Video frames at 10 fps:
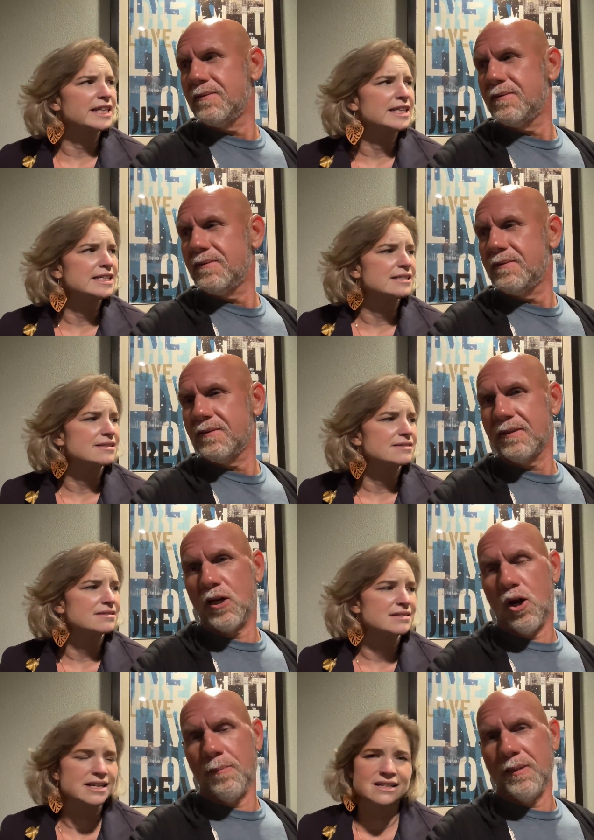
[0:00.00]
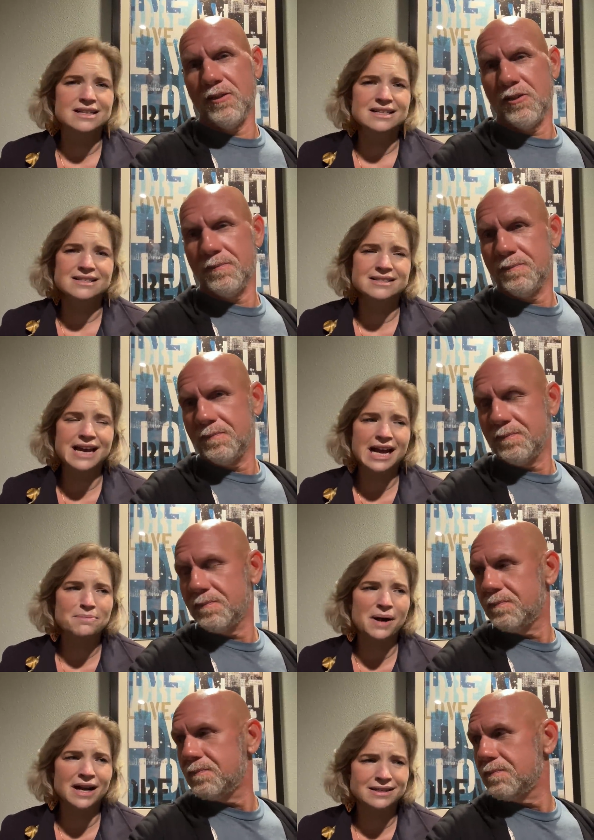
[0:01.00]
Speaker 1: these garbage
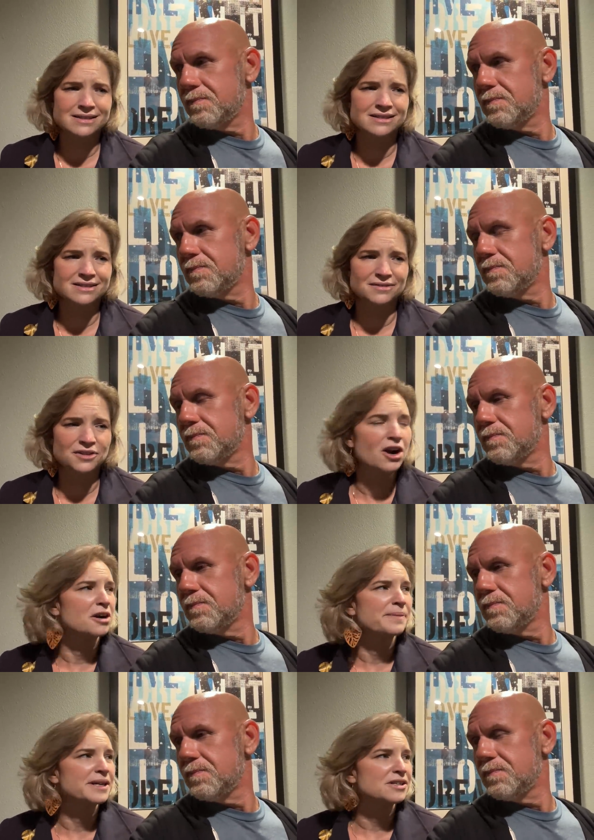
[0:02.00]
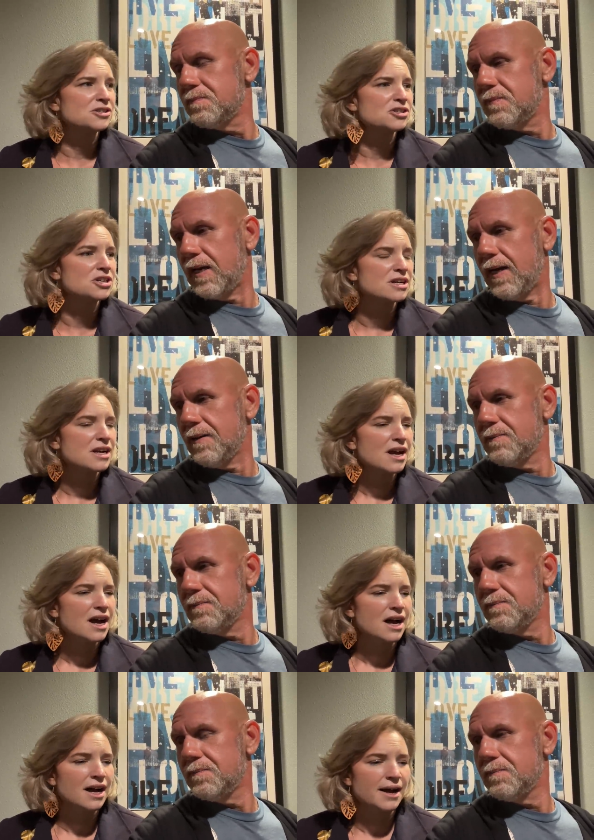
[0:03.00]
snack boxes of garbage yeah
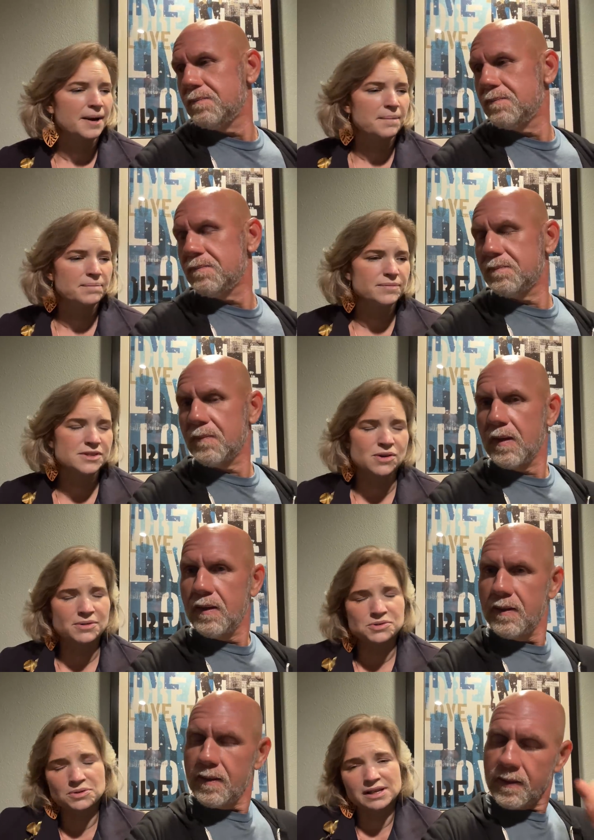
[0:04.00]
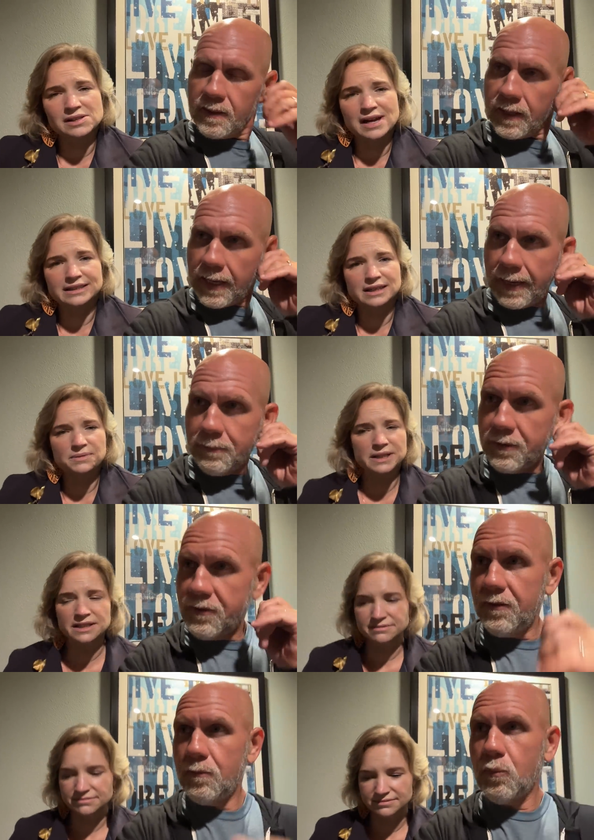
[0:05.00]
um, so I was really glad that it
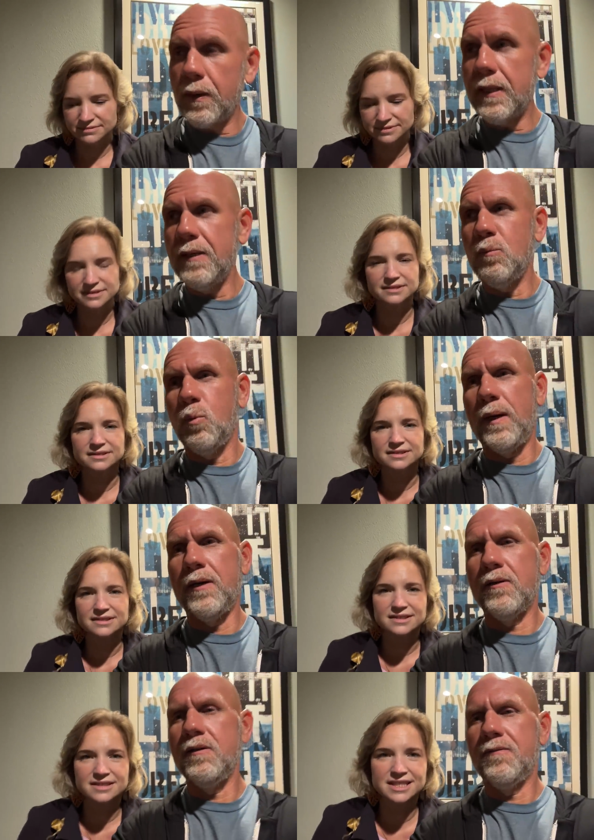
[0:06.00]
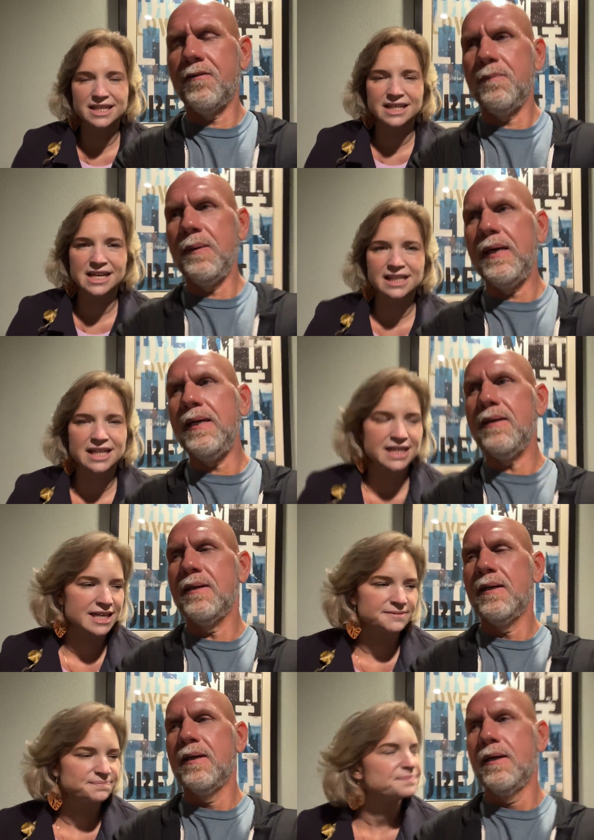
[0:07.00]
was
Speaker 2: really weird for me
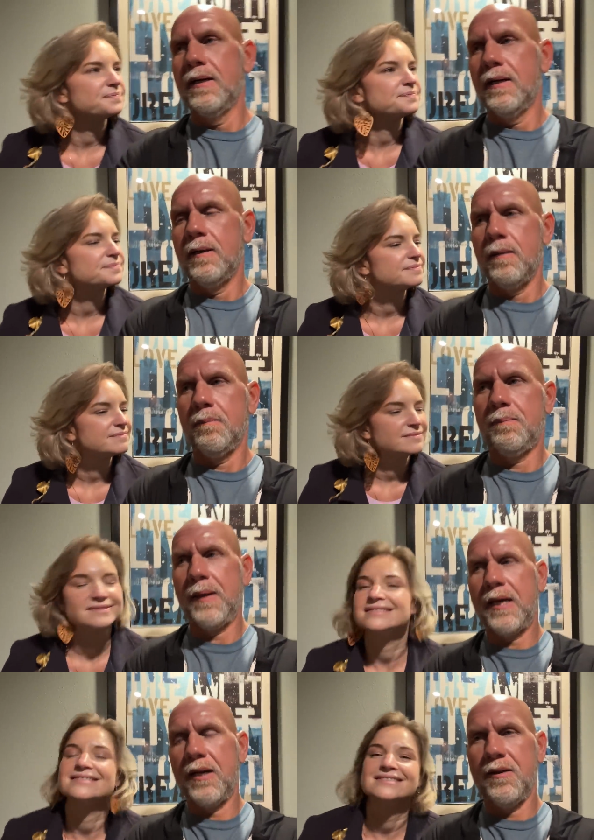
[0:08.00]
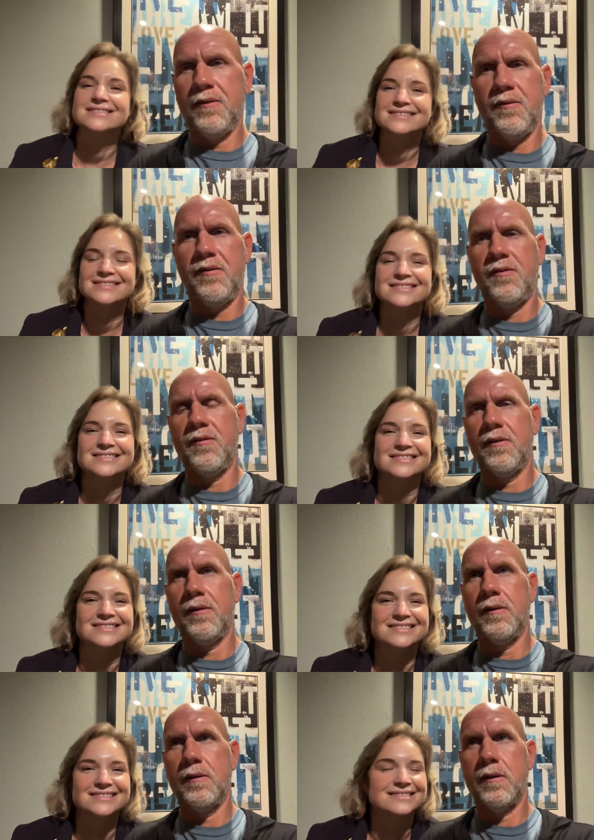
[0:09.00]
anything. because
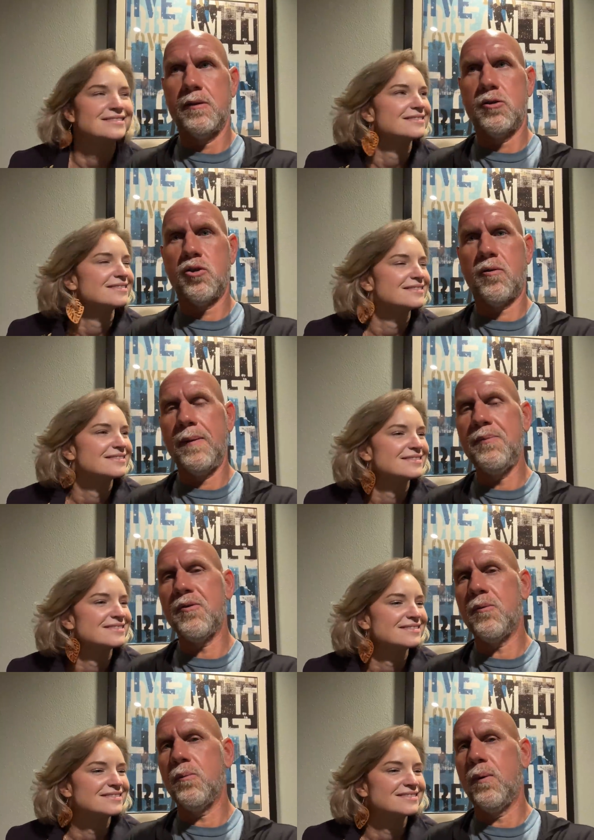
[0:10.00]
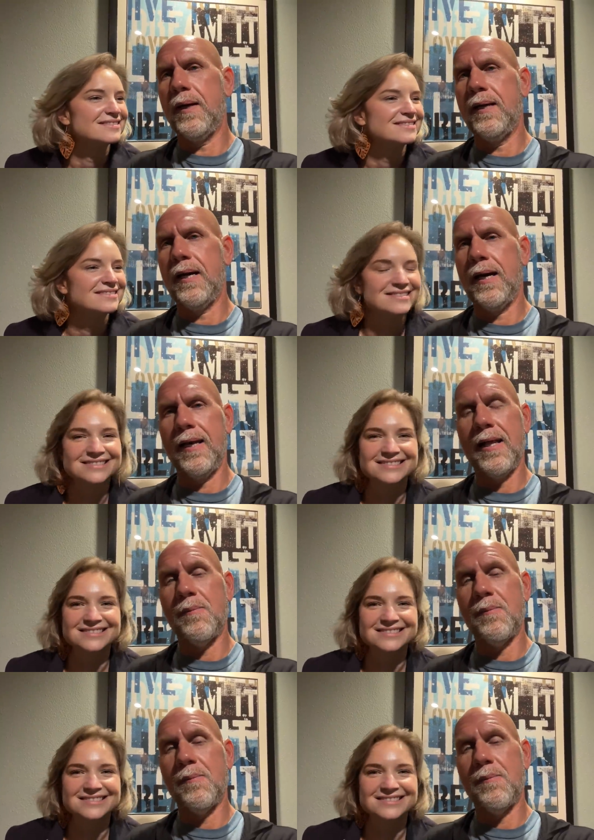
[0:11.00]
trips are when I allow